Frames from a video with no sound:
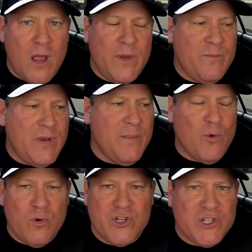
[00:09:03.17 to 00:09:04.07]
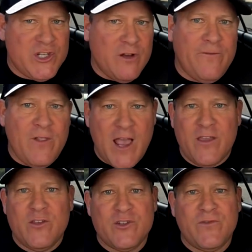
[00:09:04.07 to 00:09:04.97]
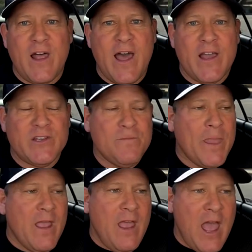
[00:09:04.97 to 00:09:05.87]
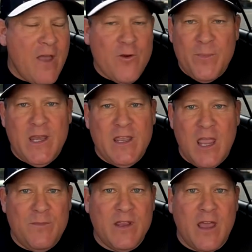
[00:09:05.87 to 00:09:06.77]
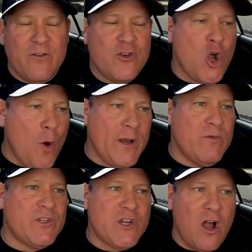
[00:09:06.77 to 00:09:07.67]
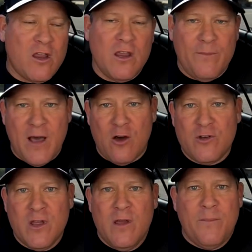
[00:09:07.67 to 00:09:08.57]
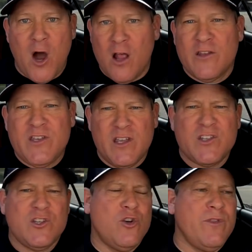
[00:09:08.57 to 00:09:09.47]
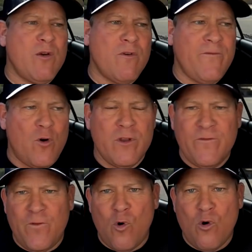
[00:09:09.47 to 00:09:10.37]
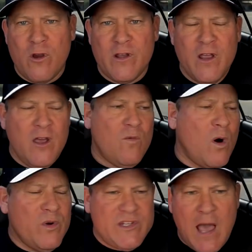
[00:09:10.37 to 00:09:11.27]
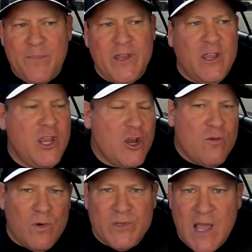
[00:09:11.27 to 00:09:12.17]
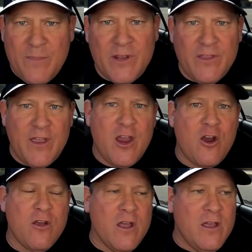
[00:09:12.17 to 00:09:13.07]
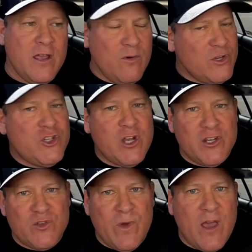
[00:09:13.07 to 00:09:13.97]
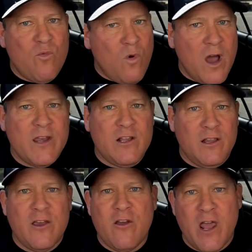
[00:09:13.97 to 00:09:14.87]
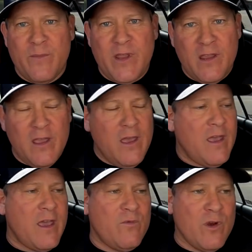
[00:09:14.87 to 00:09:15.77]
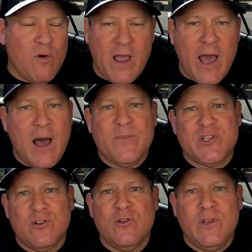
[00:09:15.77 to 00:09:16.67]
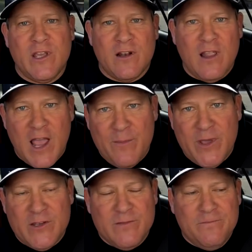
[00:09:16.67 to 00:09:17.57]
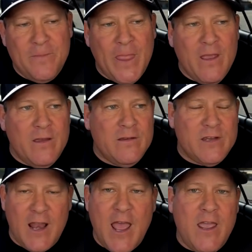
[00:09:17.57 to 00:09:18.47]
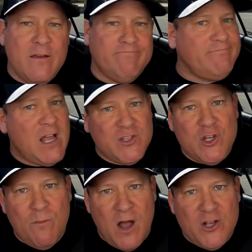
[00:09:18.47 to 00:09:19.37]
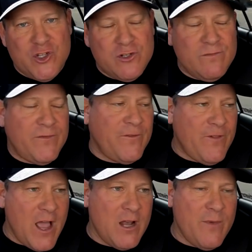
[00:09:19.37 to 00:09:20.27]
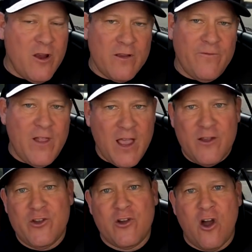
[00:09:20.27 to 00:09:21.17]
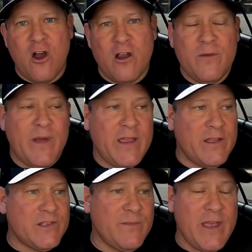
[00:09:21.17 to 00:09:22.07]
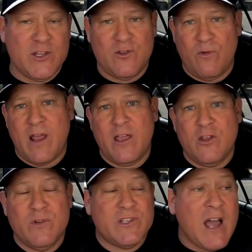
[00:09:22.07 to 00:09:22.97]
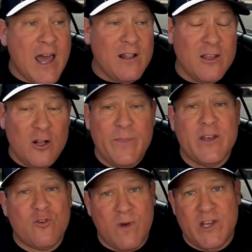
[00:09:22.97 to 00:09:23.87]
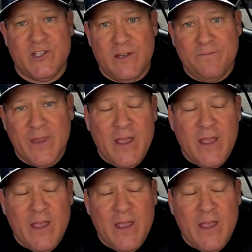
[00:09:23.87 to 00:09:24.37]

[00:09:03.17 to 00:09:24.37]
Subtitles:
I mean, people were still flying those flags. Everybody came together. Nobody was talking about politics and who they were voting for and what was happening here and what was happening there. It was just, we had one clear enemy and we were absolutely in alignment. Today, not so much. If you fly an American flag on your car, you might get some eggs thrown at you. It's gotten a little bit crazy.